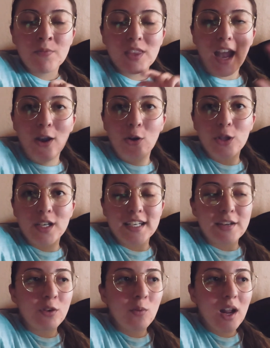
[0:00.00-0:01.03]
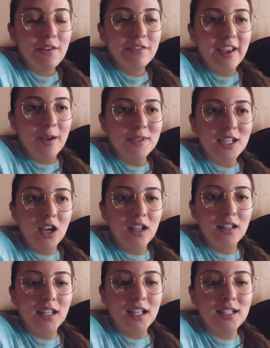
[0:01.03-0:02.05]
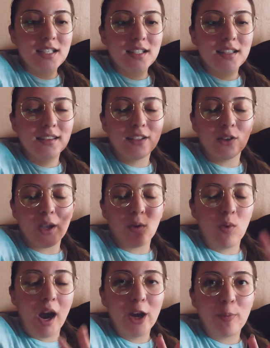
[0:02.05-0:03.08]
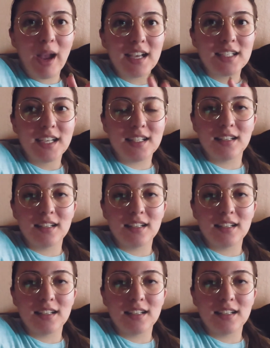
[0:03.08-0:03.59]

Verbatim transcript: I ordered a different one off of Amazon that's they're like wire baskets.